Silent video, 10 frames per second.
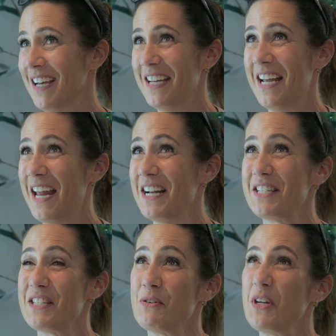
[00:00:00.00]
And I
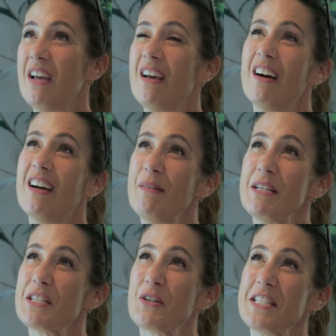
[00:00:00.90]
just thought, let me
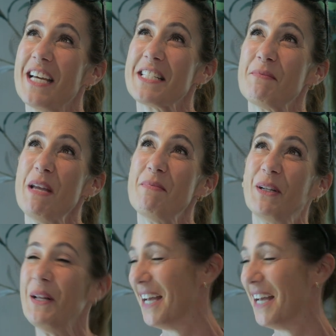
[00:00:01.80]
just contact some people.